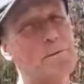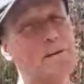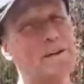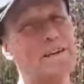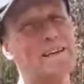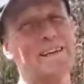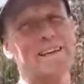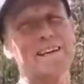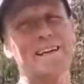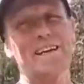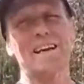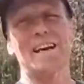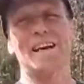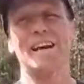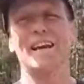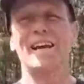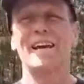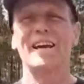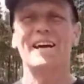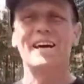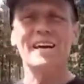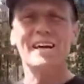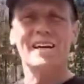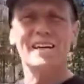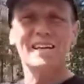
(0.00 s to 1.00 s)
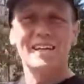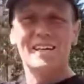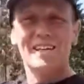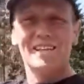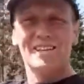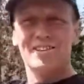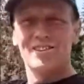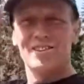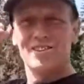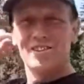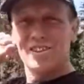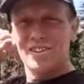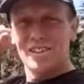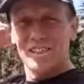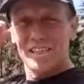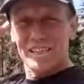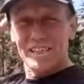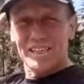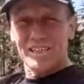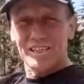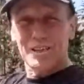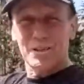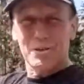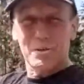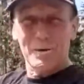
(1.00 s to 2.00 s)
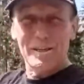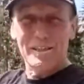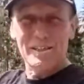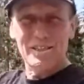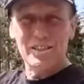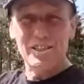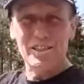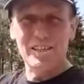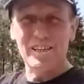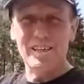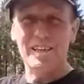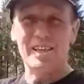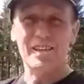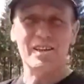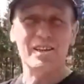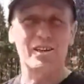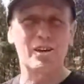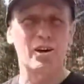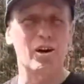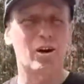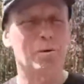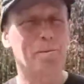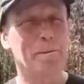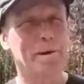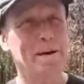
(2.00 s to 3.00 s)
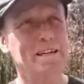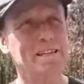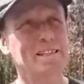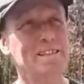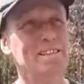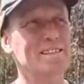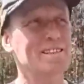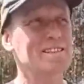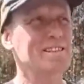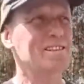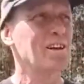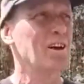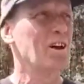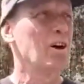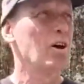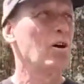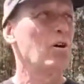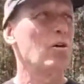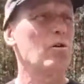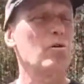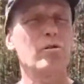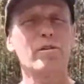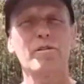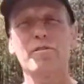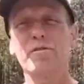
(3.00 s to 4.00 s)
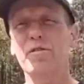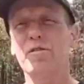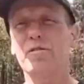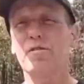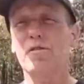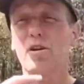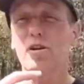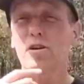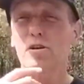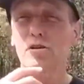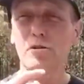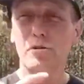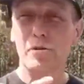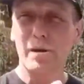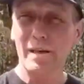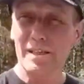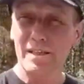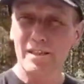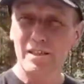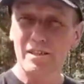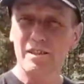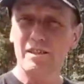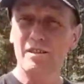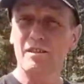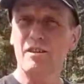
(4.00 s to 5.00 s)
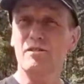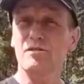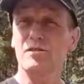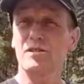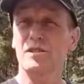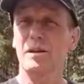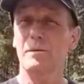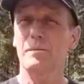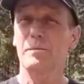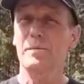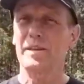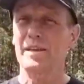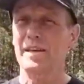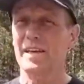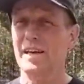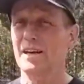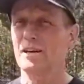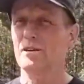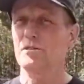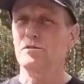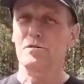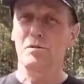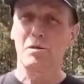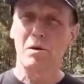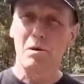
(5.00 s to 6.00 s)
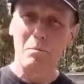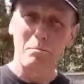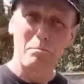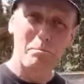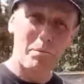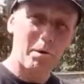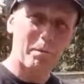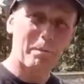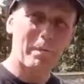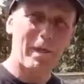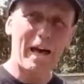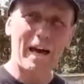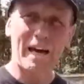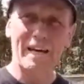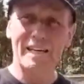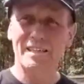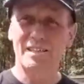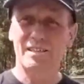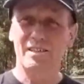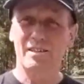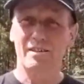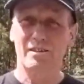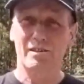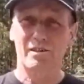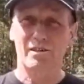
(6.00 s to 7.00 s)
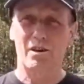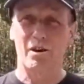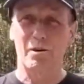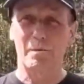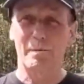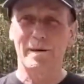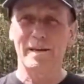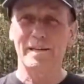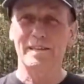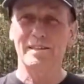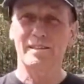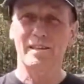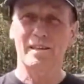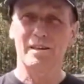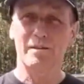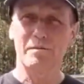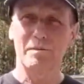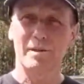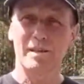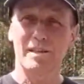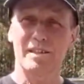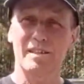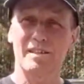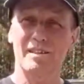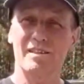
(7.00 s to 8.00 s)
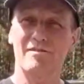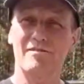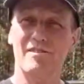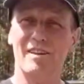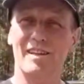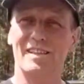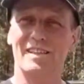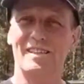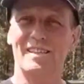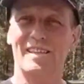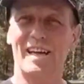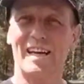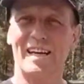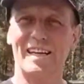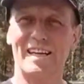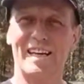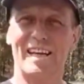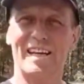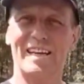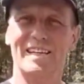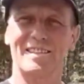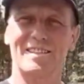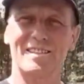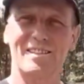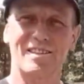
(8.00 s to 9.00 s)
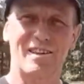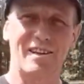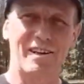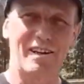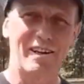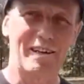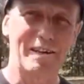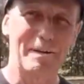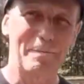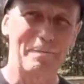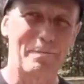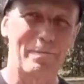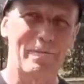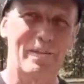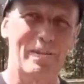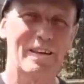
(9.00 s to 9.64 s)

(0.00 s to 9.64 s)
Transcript: been clear, stick a question in the comments, or if you've got a question on something else, pop that into the comments and we can address that next time.